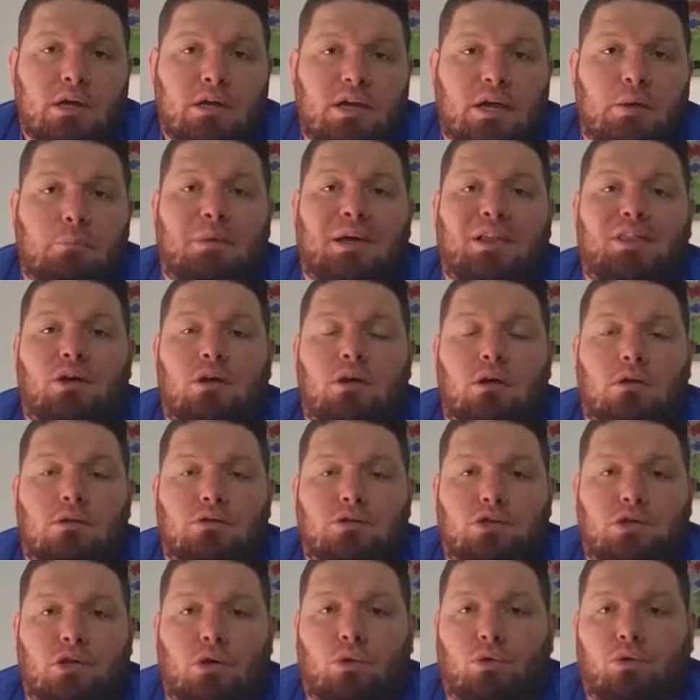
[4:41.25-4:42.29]
get back the
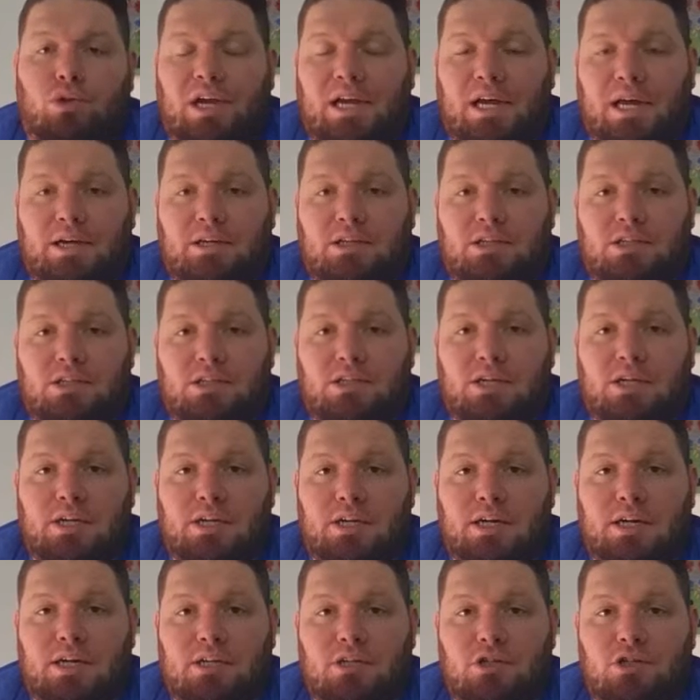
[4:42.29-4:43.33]
console they had as
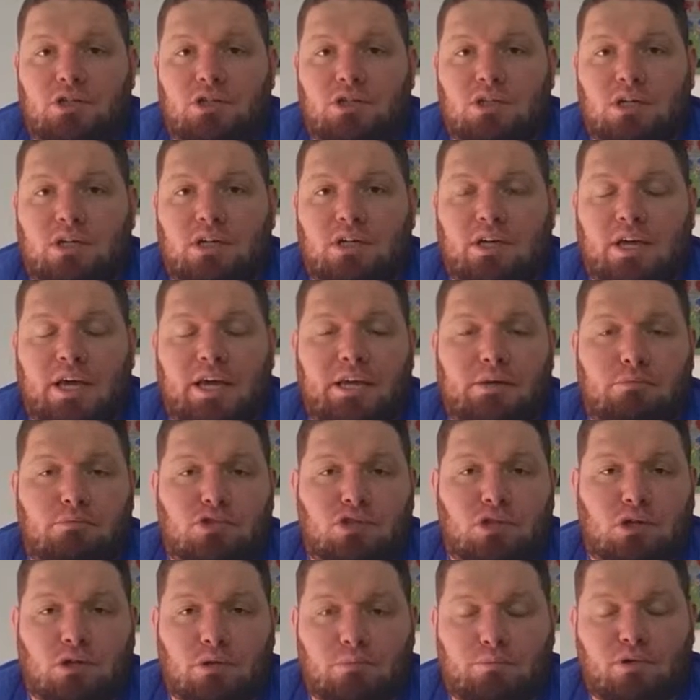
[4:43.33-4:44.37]
teenagers in the game,
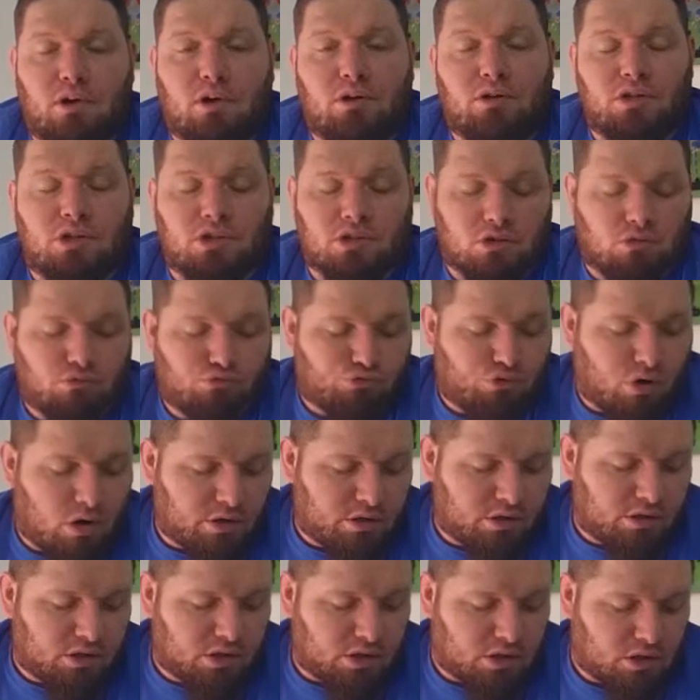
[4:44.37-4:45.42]
so the prices are
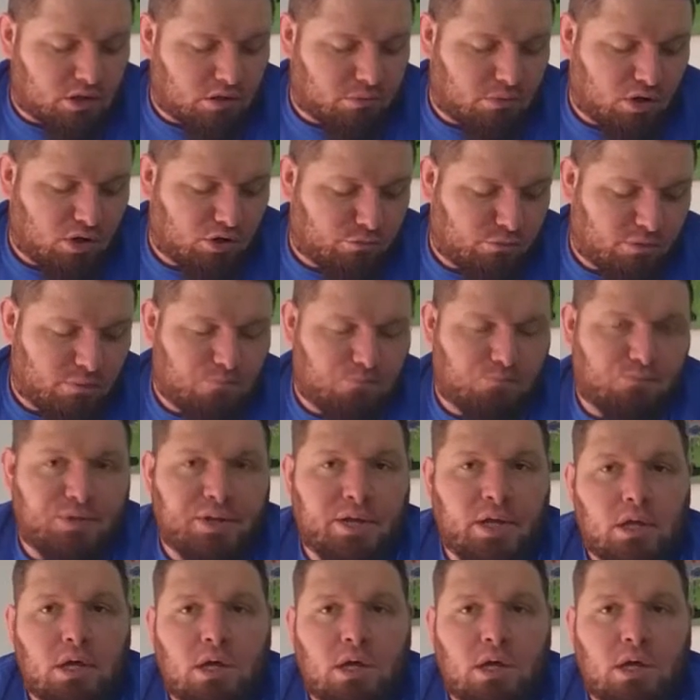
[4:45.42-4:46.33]
rocketing at the moment.